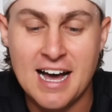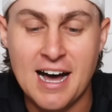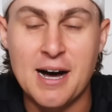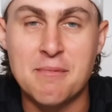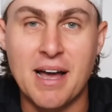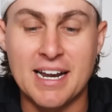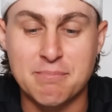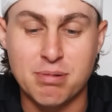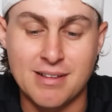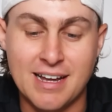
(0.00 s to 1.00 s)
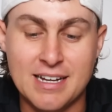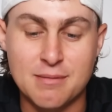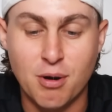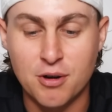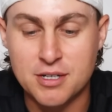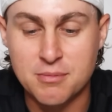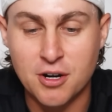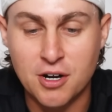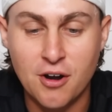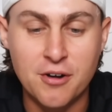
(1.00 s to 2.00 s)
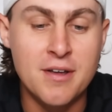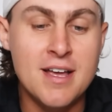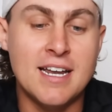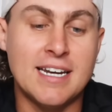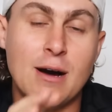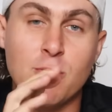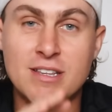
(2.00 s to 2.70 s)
and play Pokemon Go. Now